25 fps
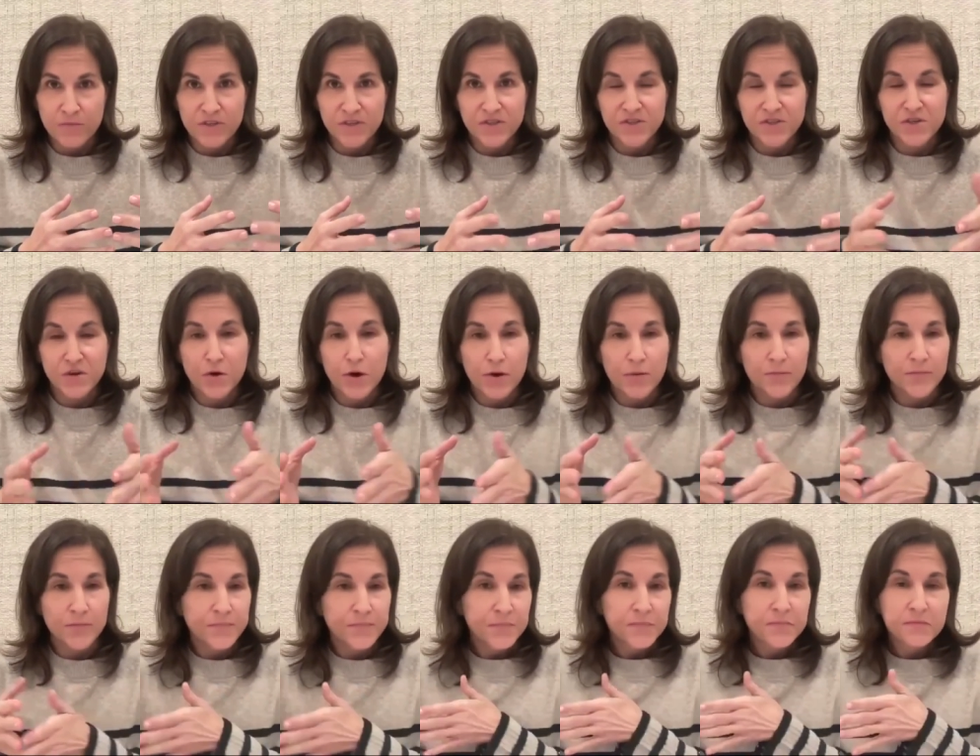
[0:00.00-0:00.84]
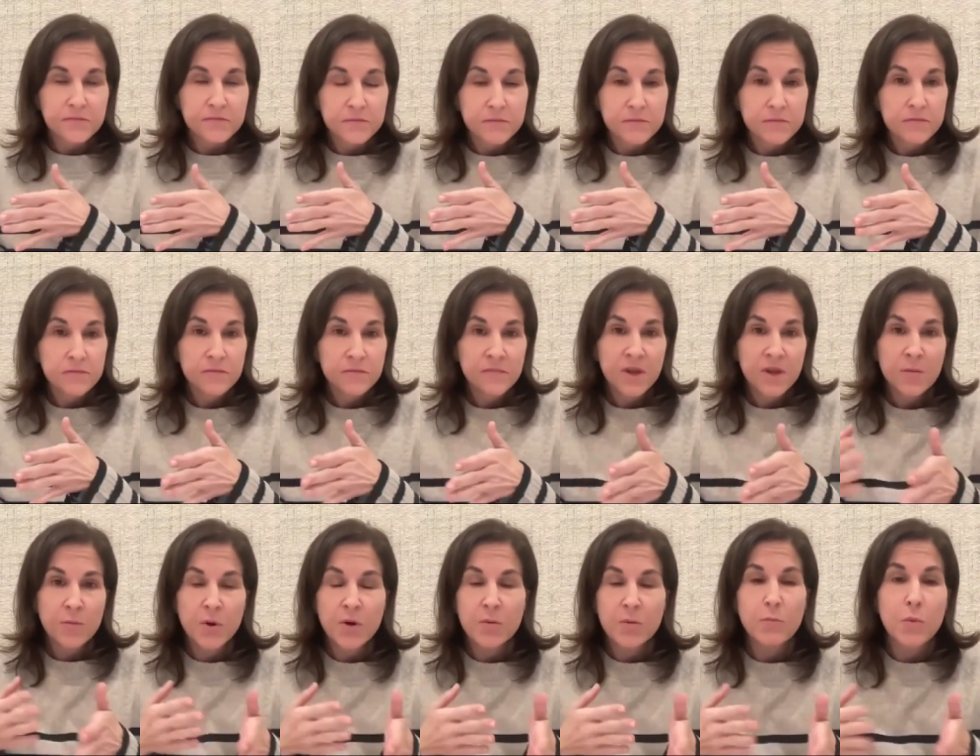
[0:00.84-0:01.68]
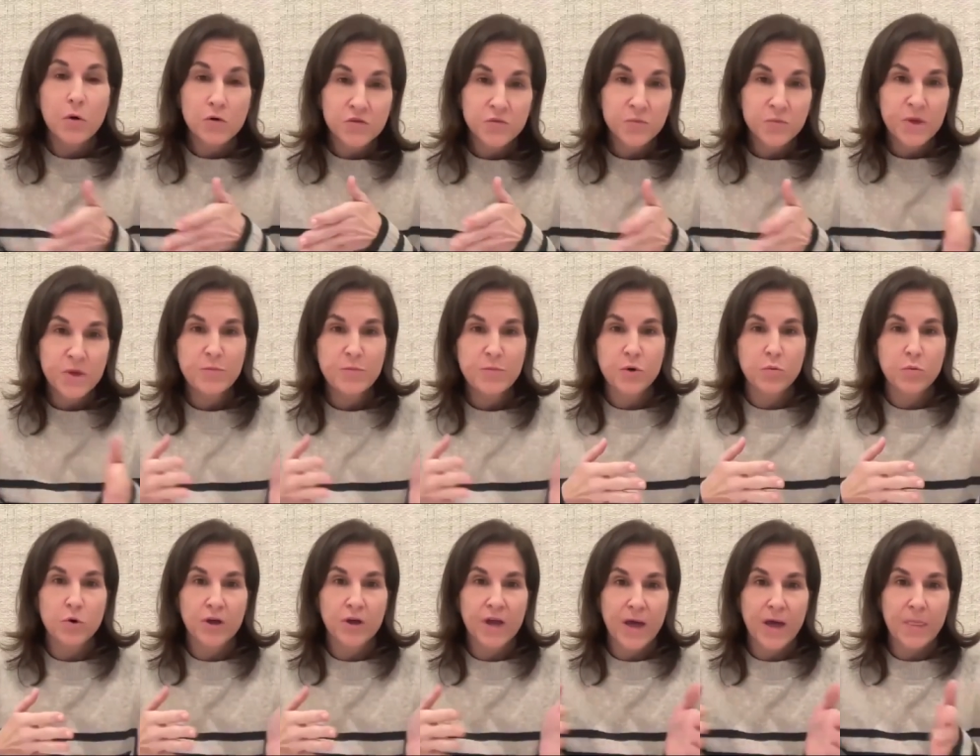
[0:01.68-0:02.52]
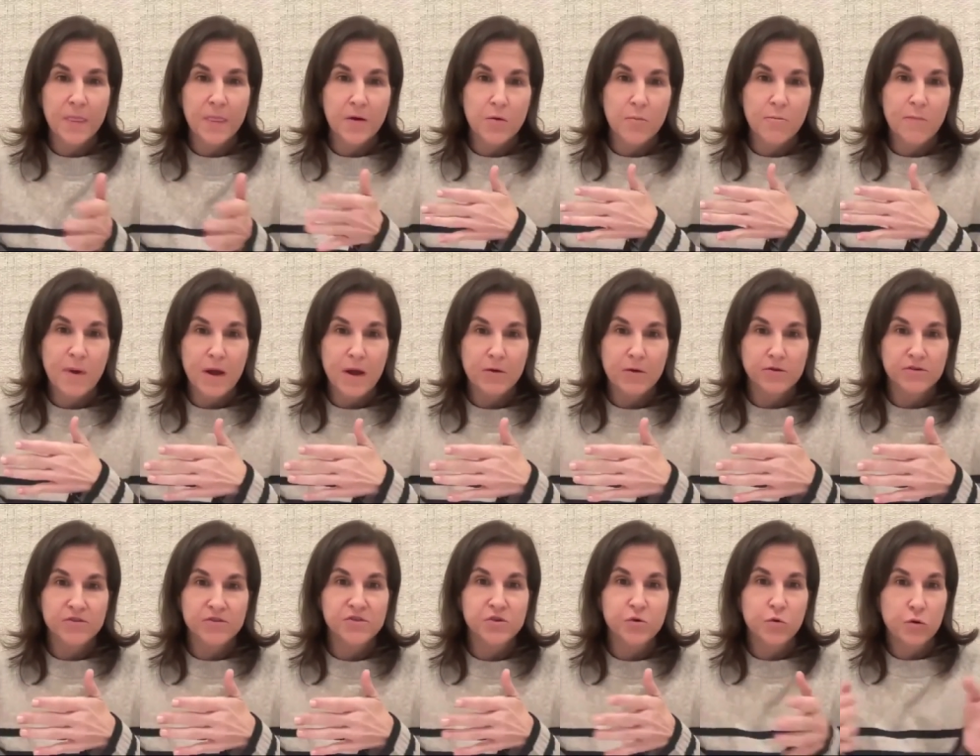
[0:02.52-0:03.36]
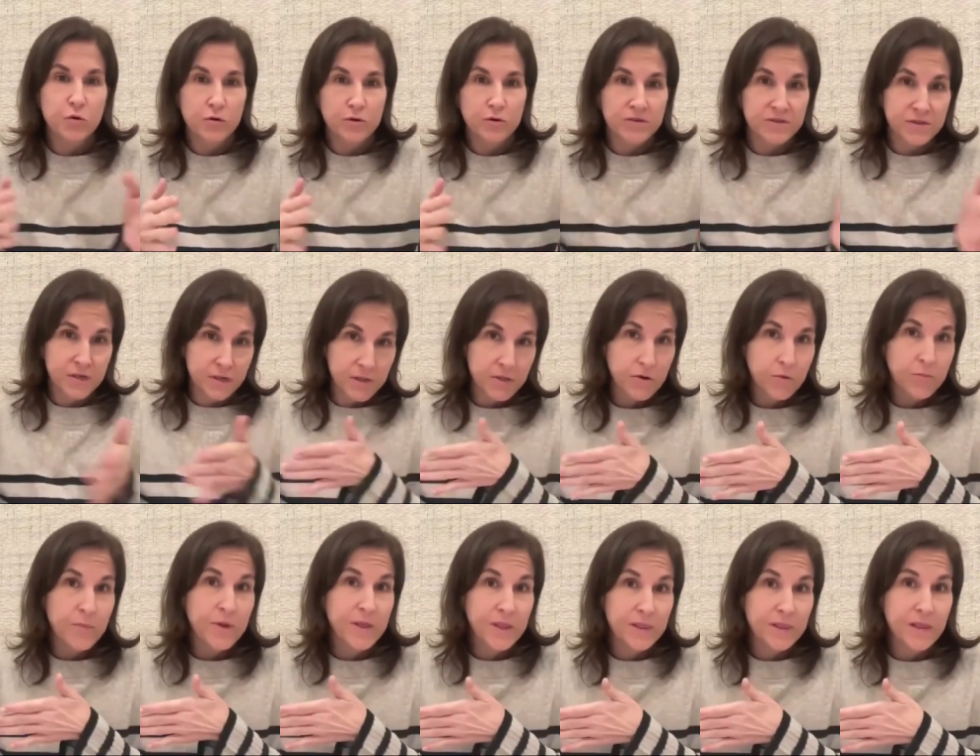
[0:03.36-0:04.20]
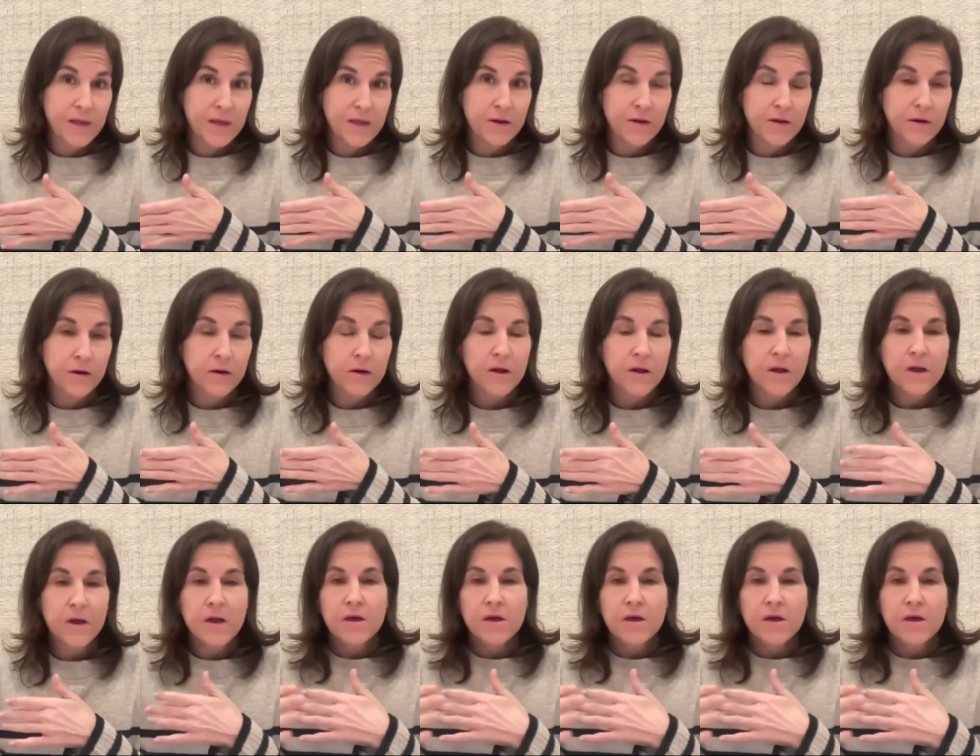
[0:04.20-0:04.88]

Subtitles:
to start. But most people will get their better scores a little bit later.